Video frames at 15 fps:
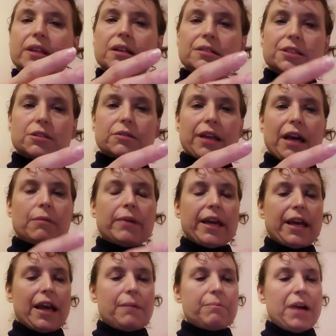And so that
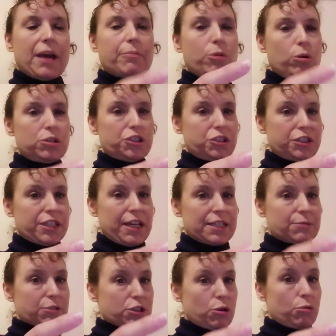way my portion
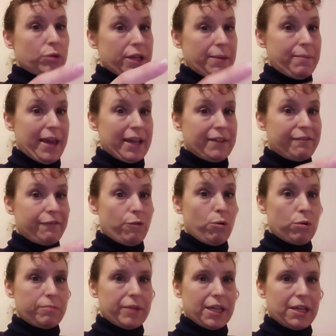size was already made
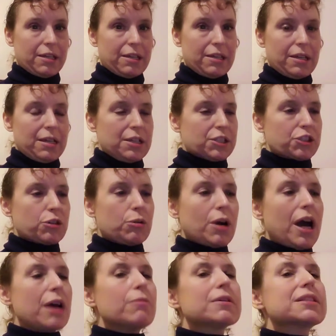for me. So
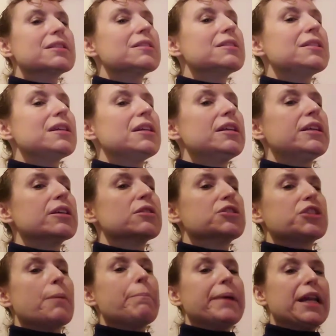I wasn't sitting here
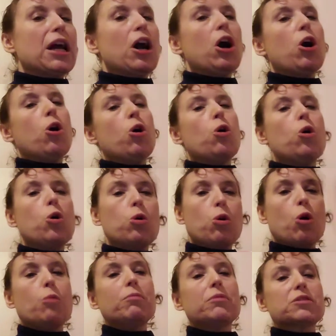dumping a whole,
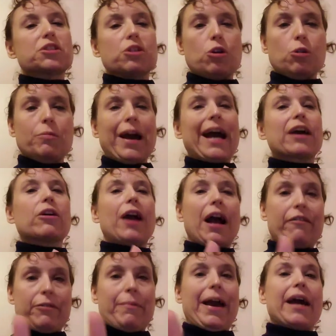almost a whole bag or
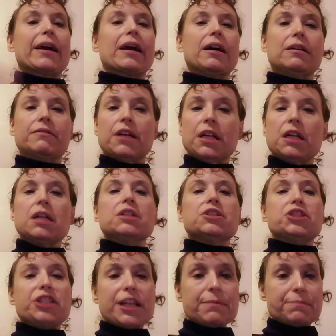half a bag of
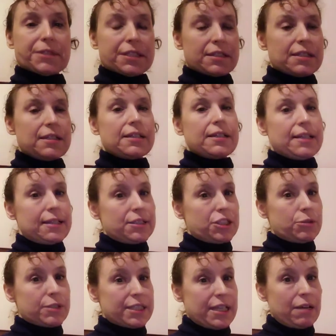chips
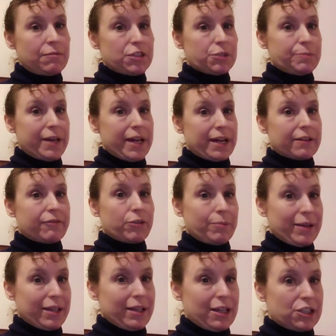into a sandwich bag for
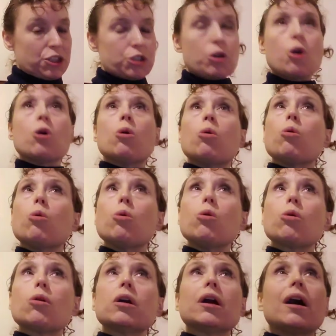my lunch.
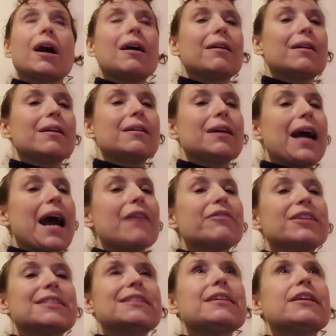Or have
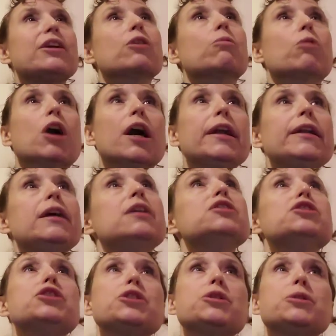to sit here one,
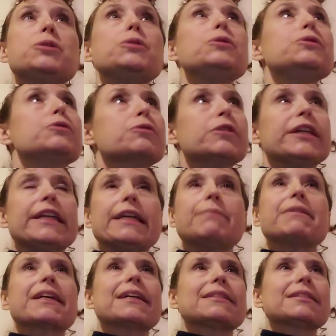two, three,
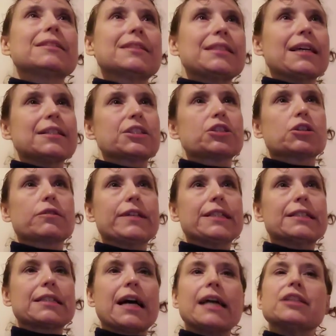because it says
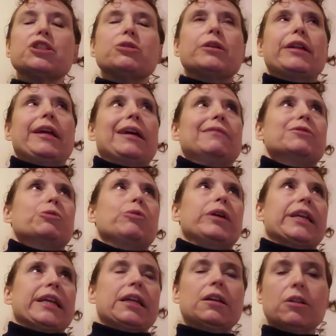serving size, you can have
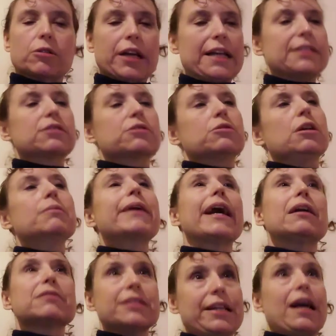20. Okay, so I'm
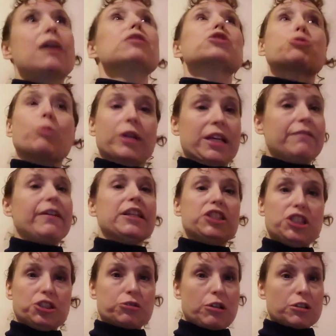counting out 20
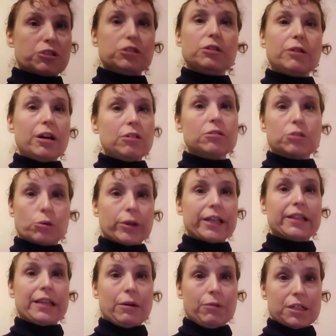veggie straws. You know how
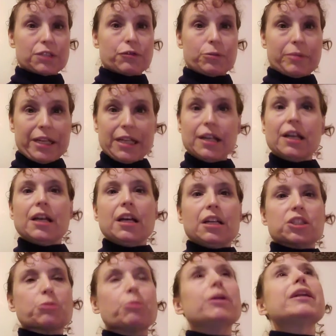annoying that was for me?
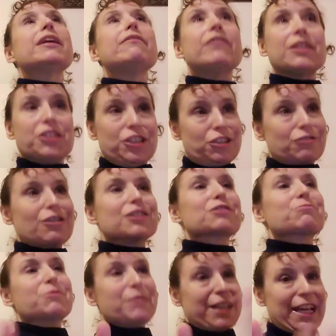20 veggie
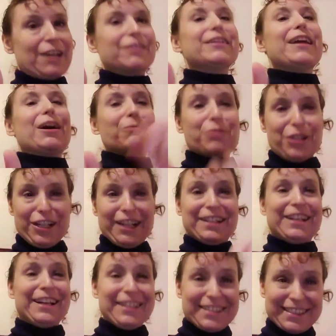straws would be counted out, put
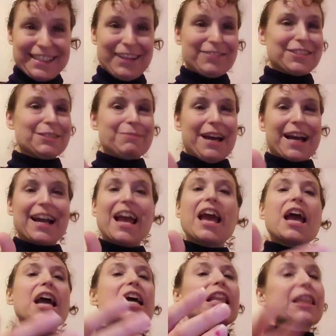in the sandwich bag,
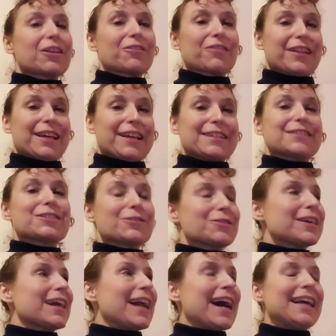literally, so
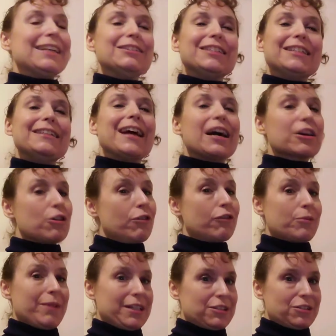that I did not go
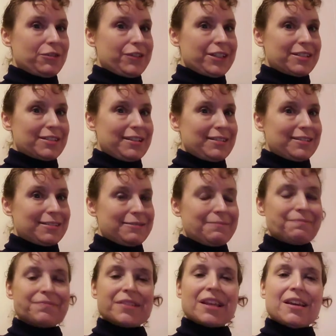over my serving size.
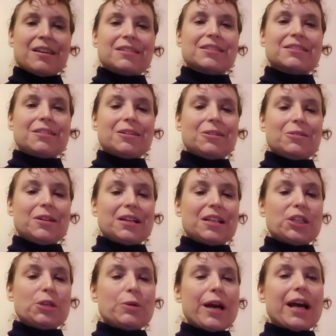So
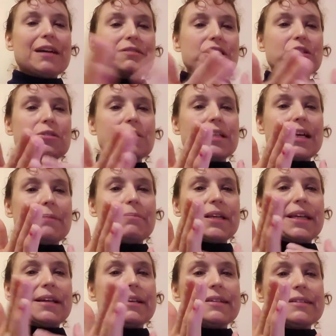you have to do that
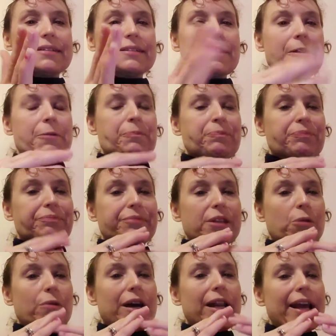because
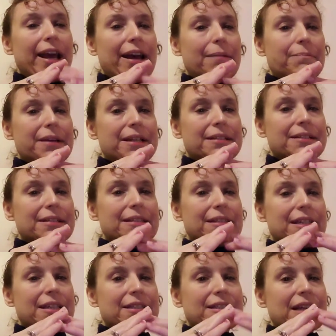what happens
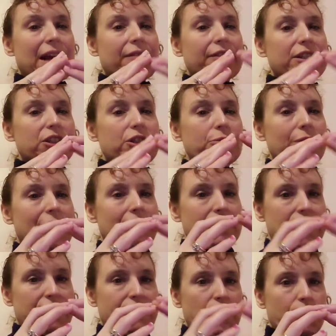is every two
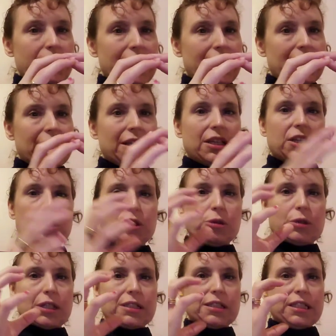hours if you eat,
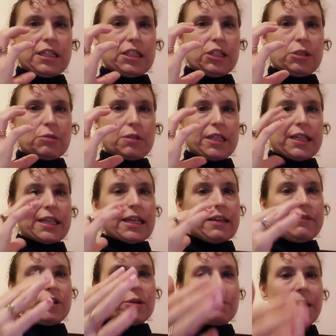you continually
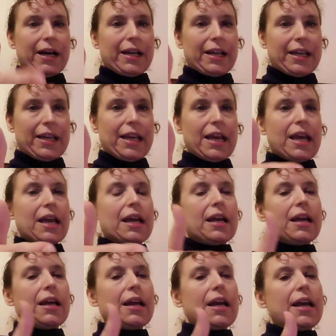give your body
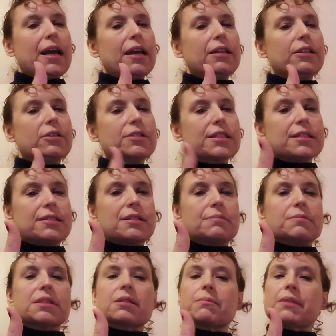and your
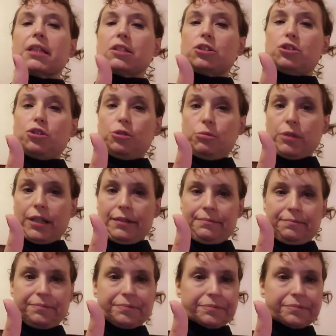system something to chew on.